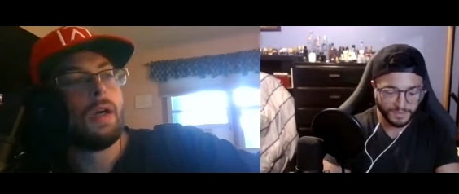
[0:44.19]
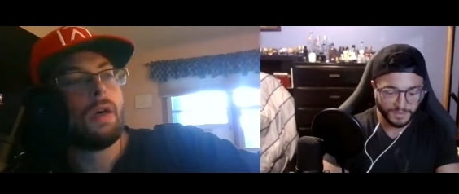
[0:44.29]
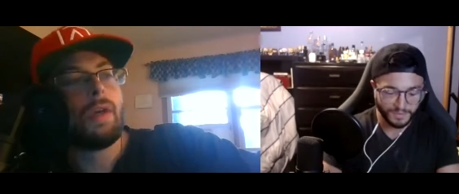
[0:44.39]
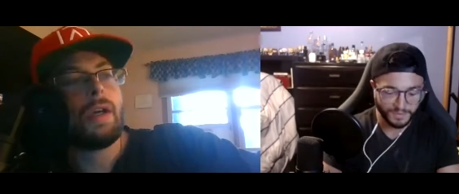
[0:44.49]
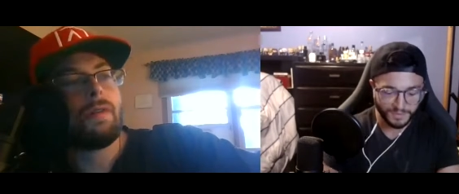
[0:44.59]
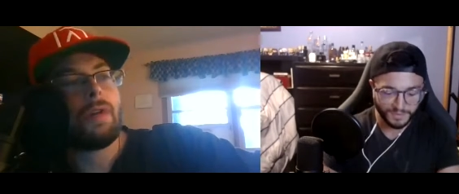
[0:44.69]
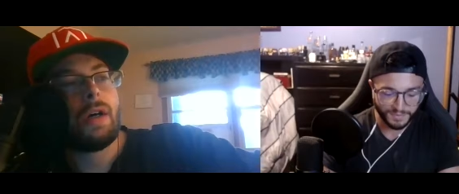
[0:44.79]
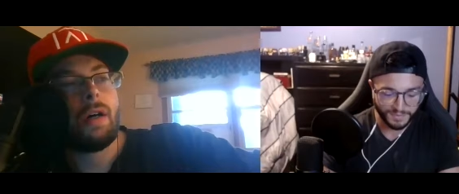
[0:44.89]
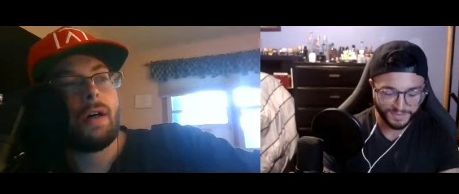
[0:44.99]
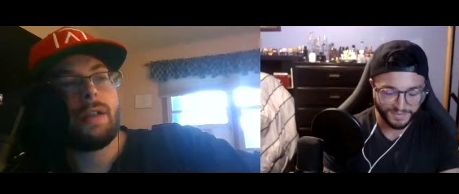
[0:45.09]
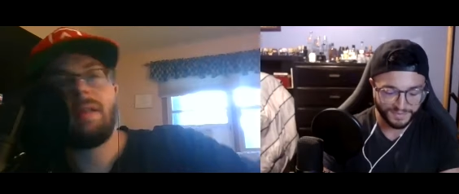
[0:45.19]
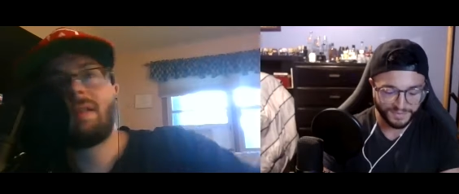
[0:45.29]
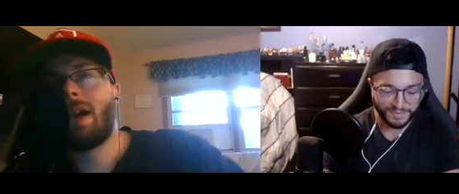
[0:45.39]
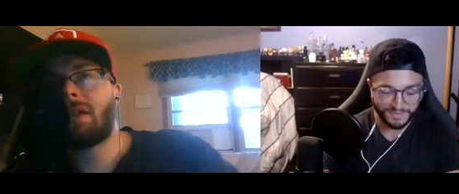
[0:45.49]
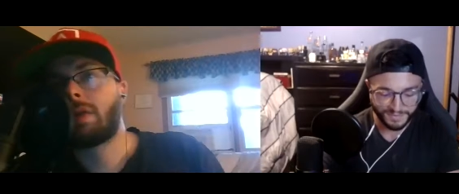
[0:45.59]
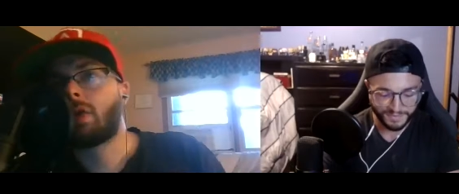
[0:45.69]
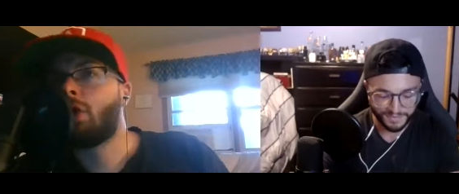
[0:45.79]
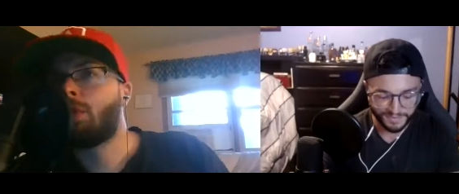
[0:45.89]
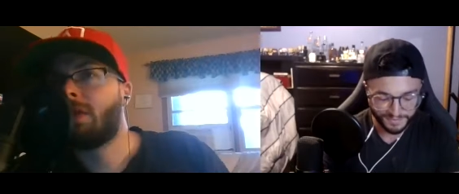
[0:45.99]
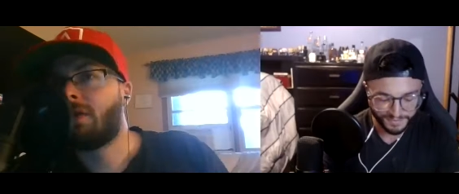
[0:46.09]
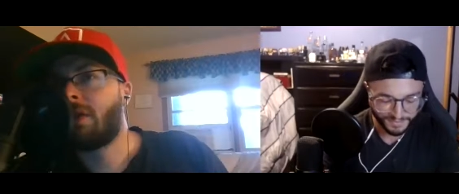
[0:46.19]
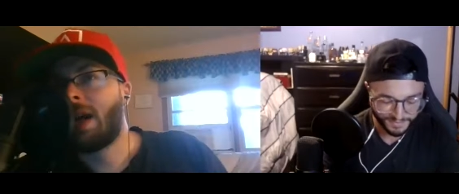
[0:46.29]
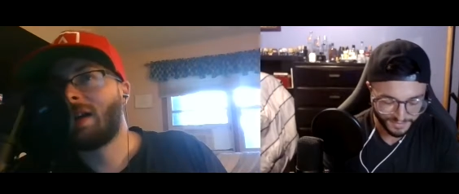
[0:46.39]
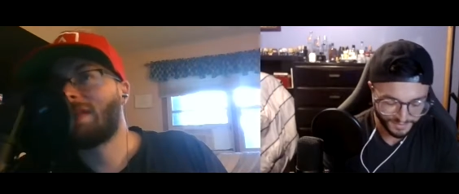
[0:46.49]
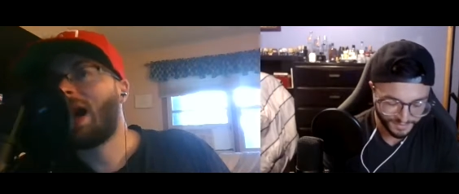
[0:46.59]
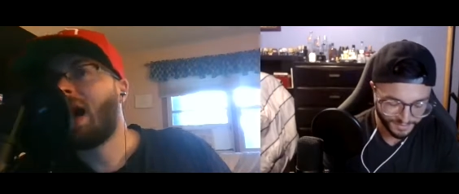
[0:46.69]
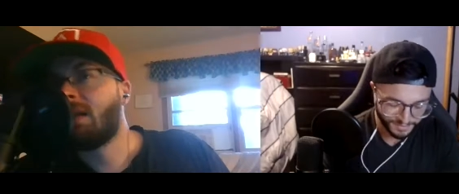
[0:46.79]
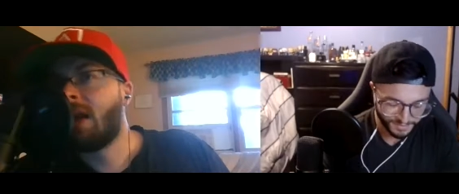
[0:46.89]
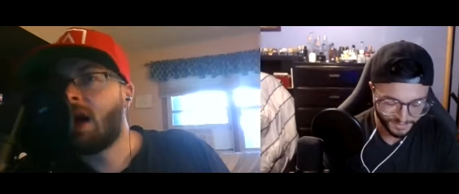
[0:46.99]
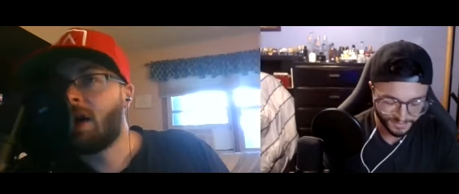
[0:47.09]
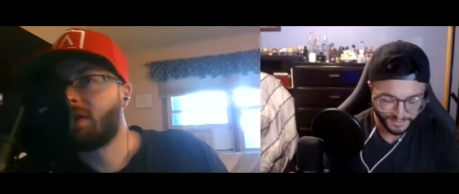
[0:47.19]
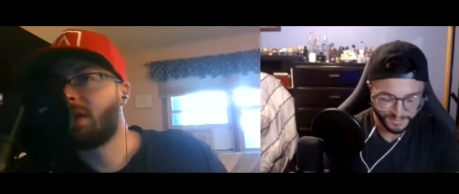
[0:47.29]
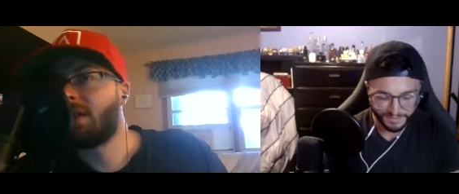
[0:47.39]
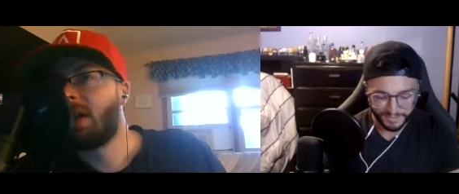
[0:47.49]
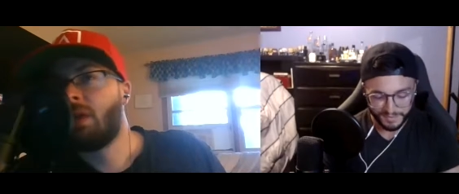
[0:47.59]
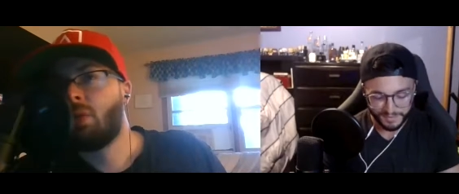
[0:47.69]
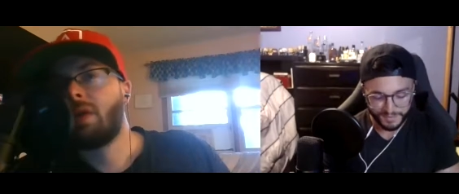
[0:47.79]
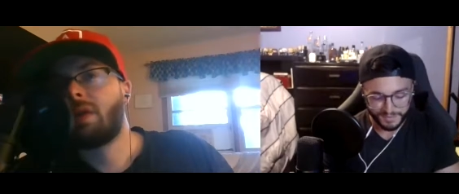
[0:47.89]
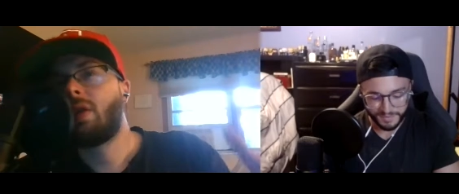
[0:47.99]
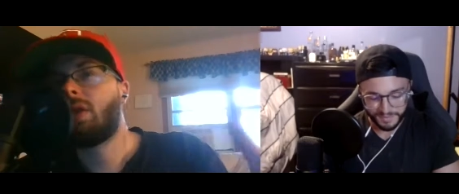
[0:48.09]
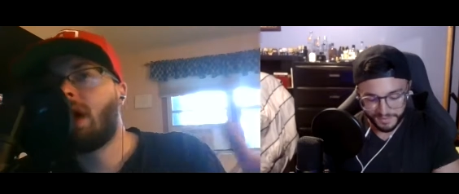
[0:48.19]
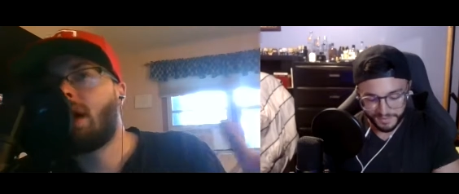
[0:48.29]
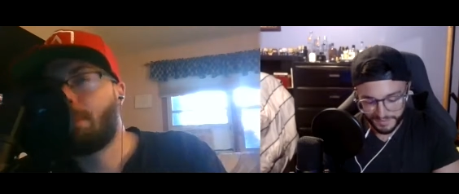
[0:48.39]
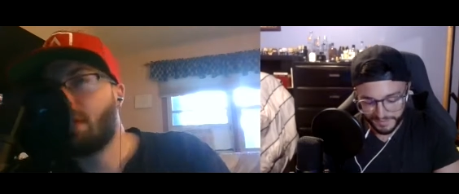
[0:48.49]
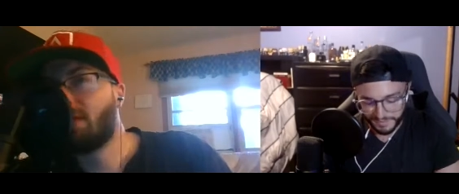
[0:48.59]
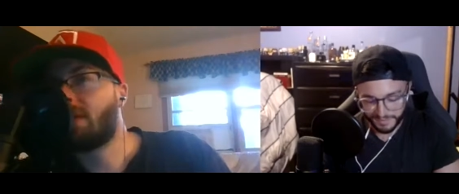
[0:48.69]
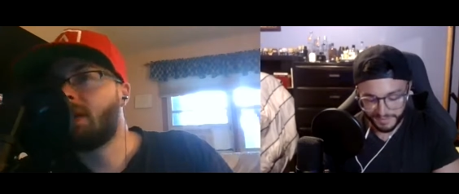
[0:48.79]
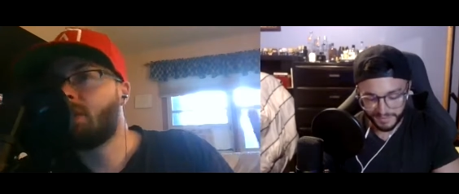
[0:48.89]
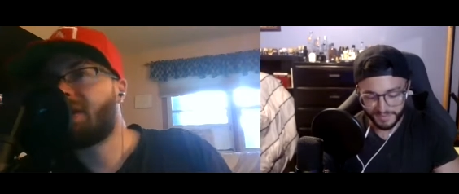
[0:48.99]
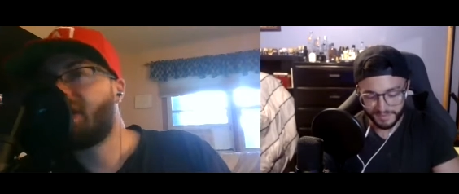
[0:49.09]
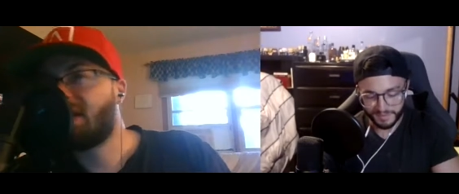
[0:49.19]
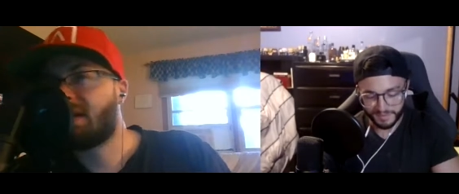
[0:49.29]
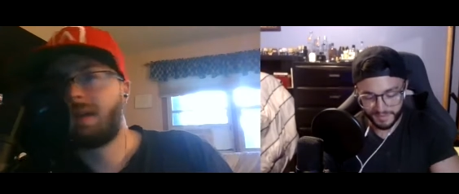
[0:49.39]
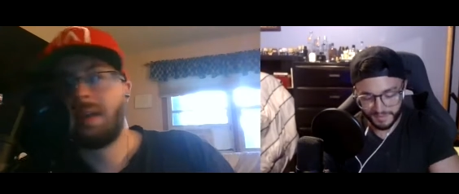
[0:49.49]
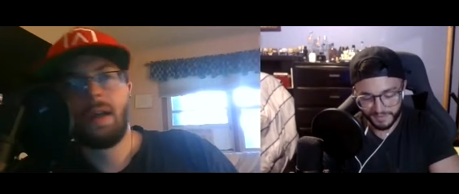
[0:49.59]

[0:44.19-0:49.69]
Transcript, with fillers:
Speaker 1: we give a an the scoop of, I guess, our lives and, and what is going on personally with us.